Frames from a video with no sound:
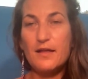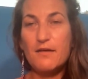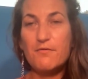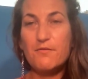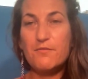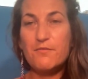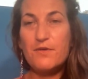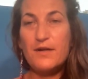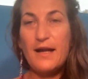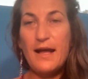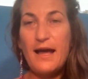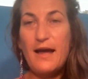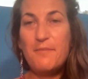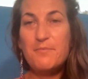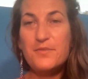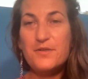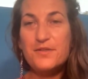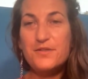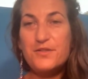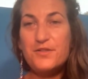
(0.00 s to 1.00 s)
what
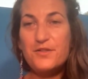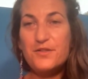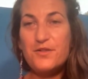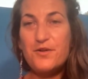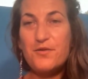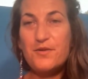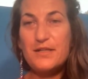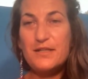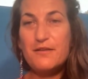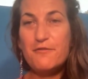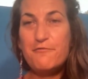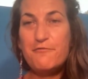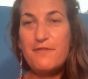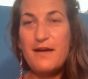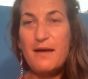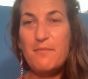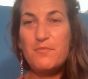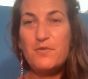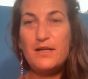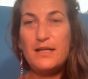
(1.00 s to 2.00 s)
happens, you know, in the
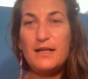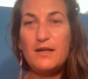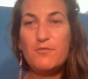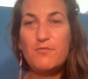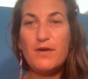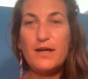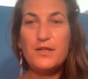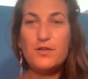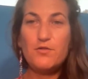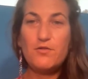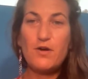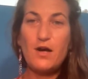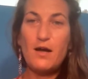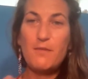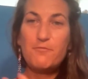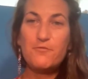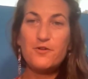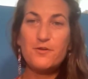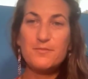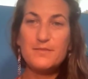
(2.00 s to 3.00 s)
family when you come
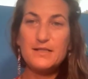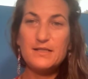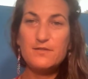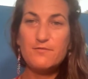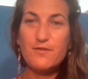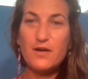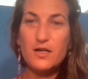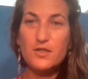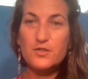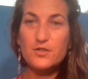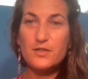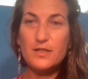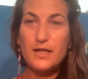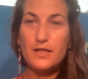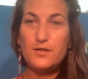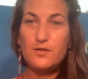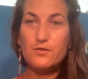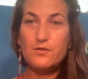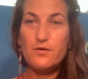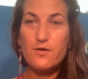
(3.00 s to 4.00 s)
from dysfunction and
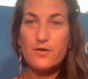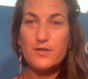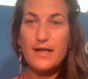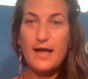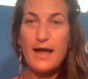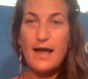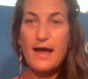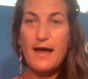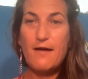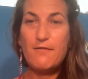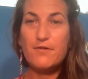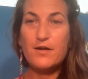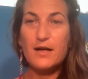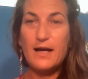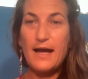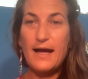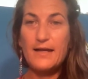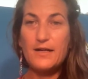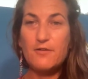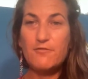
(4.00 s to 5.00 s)
you don't have a
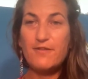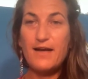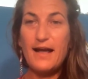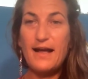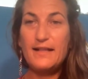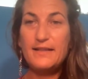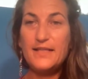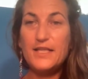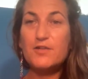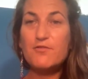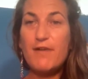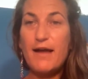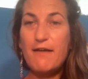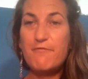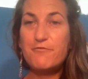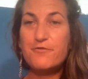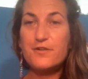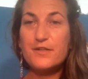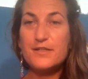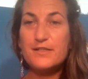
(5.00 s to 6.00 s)
kind of healthy
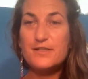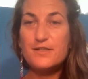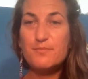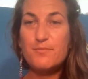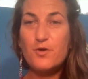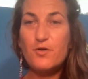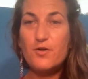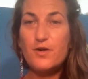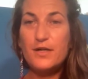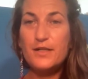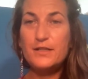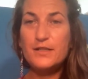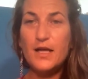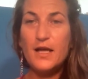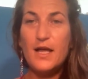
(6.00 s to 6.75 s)
reference point,